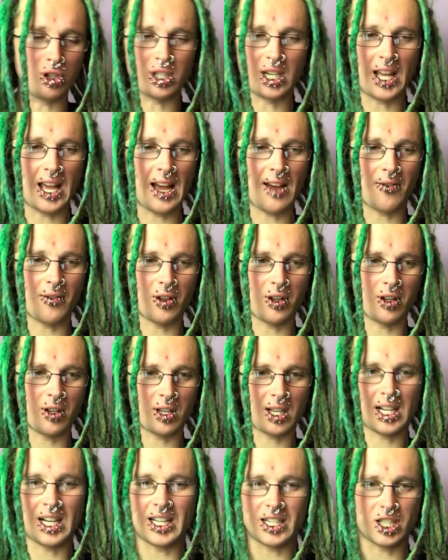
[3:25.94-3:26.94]
usually have
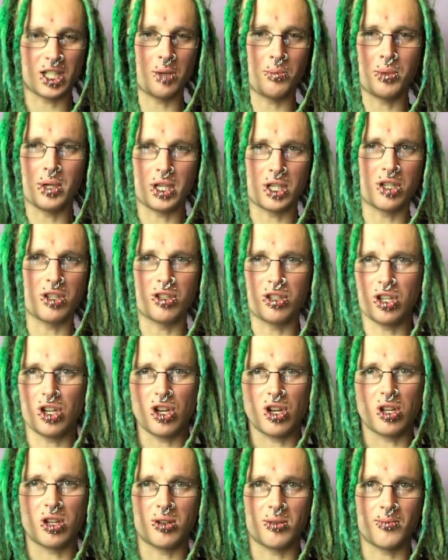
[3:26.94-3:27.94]
a collection of pictures
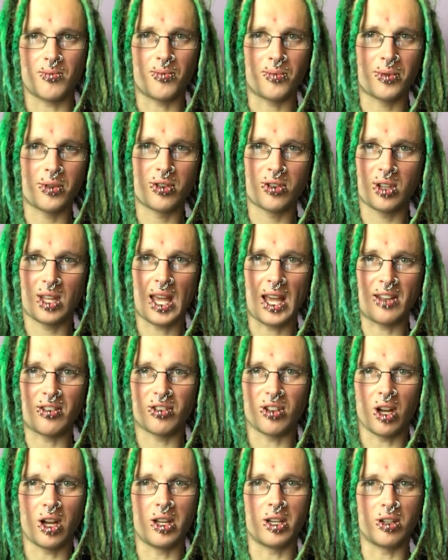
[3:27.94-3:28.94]
that you can
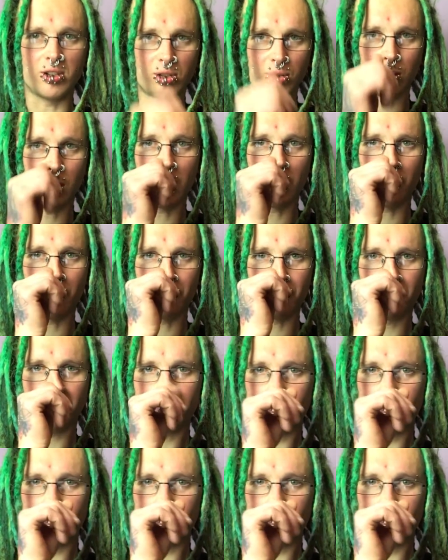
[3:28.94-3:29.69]
get signed as well.